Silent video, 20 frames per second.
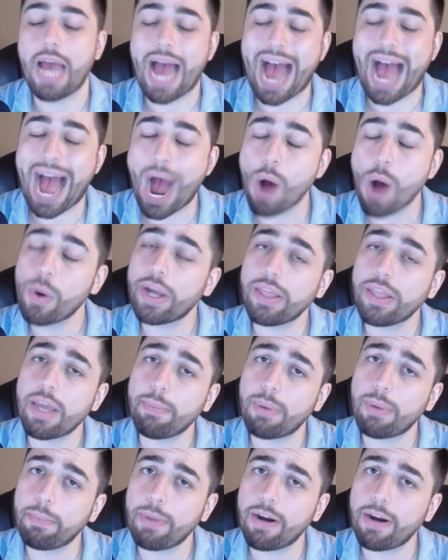How can they
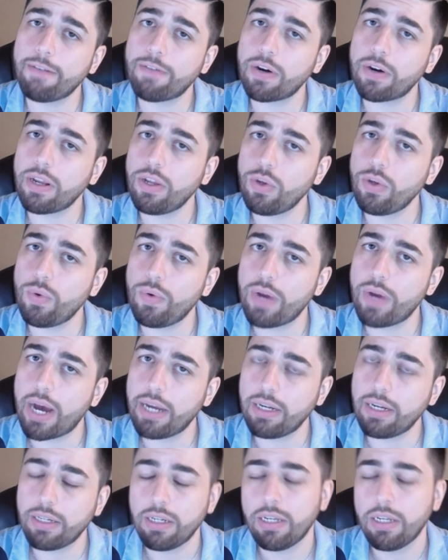prepare for
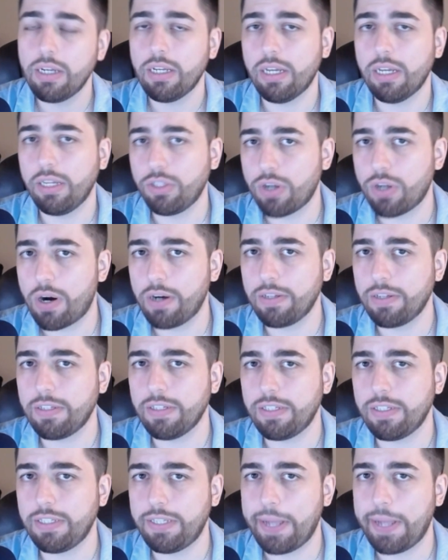E-United? It's hard to
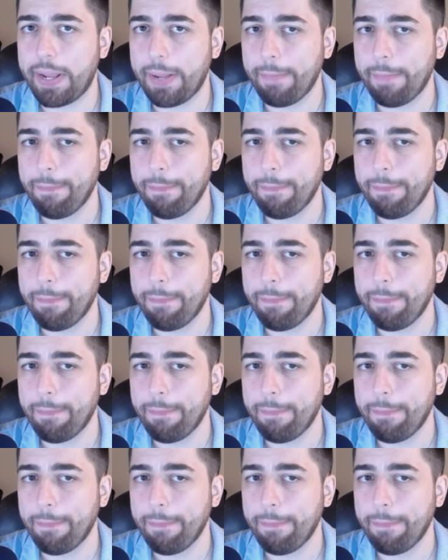say.